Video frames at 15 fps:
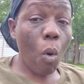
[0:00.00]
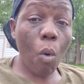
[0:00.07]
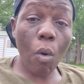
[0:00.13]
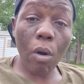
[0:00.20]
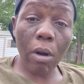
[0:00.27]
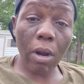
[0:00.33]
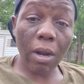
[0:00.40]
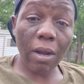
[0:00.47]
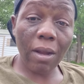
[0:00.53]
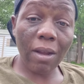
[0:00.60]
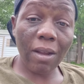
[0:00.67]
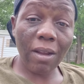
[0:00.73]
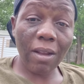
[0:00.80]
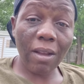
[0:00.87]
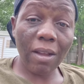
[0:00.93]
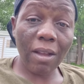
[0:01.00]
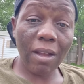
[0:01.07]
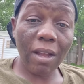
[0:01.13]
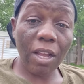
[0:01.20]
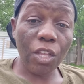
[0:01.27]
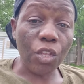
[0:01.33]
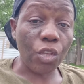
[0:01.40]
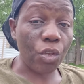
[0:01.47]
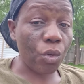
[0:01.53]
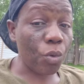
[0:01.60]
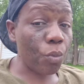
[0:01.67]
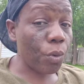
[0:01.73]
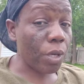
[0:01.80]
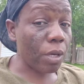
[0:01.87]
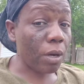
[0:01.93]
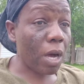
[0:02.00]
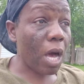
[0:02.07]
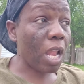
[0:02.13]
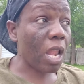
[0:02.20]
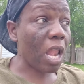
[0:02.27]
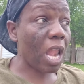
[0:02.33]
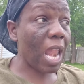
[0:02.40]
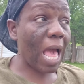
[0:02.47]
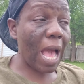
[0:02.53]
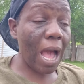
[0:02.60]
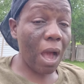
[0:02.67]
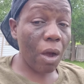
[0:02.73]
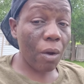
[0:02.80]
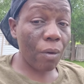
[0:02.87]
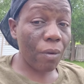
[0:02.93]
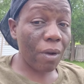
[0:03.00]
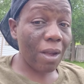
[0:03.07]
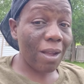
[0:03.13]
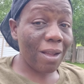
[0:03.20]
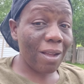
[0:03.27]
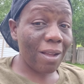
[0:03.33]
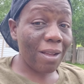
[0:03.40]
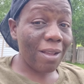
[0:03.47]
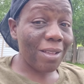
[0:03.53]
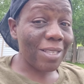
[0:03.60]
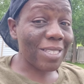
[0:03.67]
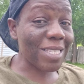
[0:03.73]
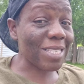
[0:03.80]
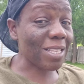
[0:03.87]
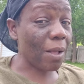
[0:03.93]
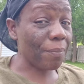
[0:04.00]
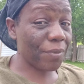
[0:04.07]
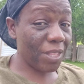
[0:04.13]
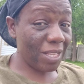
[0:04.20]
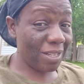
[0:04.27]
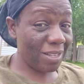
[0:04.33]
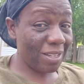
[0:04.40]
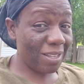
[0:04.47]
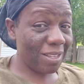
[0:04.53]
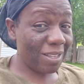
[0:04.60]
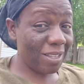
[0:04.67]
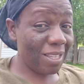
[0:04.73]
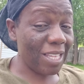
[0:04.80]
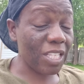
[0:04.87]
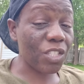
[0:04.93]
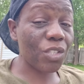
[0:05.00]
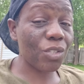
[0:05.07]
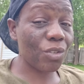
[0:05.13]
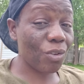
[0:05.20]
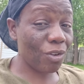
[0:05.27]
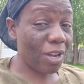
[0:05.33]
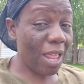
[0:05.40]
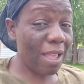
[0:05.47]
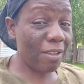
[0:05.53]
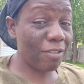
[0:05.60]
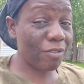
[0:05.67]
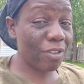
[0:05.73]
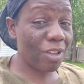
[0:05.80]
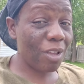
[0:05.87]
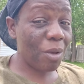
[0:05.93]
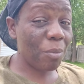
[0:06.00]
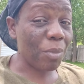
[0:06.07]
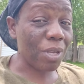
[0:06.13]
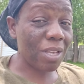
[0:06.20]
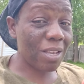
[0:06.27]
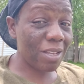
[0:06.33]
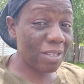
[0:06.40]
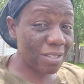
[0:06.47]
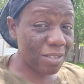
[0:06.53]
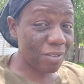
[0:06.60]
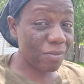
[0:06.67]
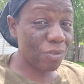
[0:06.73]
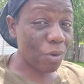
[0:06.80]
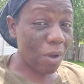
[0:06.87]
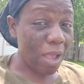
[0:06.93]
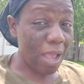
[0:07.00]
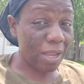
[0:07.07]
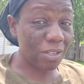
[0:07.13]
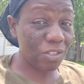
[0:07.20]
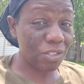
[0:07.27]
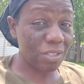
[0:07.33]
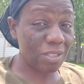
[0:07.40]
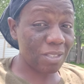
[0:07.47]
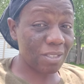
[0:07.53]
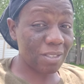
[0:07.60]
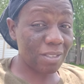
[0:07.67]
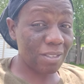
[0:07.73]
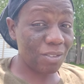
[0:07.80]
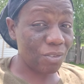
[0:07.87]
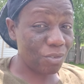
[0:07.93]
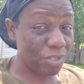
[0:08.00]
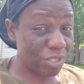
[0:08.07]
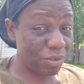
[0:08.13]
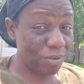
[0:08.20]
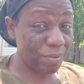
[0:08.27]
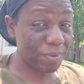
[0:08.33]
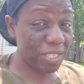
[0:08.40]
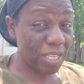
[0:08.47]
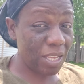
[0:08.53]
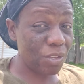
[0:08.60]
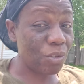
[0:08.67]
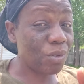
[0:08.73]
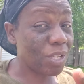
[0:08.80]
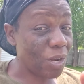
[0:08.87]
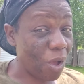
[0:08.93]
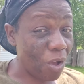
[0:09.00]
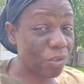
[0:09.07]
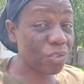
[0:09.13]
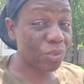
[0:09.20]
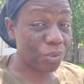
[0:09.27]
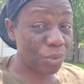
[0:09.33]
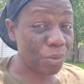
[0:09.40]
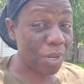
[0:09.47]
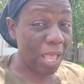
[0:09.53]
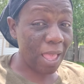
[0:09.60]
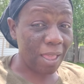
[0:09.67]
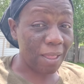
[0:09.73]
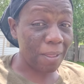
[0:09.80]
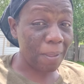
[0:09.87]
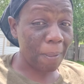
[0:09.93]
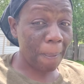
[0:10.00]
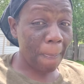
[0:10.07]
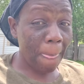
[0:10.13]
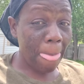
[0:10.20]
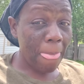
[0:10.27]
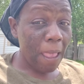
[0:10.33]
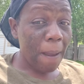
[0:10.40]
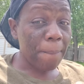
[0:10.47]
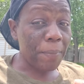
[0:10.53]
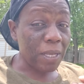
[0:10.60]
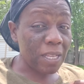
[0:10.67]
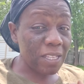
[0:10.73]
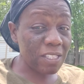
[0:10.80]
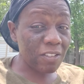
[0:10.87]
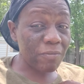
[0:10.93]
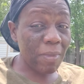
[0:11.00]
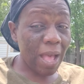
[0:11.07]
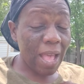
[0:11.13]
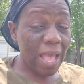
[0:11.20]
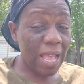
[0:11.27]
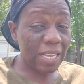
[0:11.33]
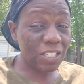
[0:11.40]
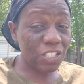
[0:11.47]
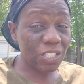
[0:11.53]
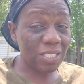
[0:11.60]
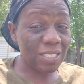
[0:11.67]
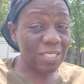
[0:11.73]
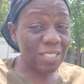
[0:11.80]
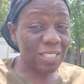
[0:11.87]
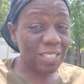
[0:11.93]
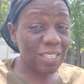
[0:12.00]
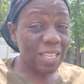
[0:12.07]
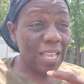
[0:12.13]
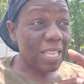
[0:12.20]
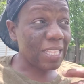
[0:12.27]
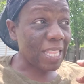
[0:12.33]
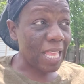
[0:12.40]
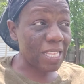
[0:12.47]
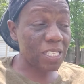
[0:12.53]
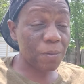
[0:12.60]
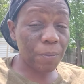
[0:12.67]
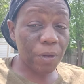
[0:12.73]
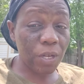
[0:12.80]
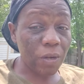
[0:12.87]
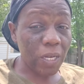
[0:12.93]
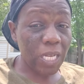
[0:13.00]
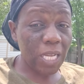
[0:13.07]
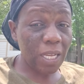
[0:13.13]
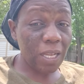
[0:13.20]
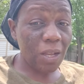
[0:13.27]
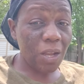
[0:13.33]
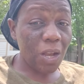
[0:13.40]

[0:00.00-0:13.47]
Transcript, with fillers: or you will allow something into your life because of your actions. You see what I'm saying? You can also do that. Because of my actions, that spirit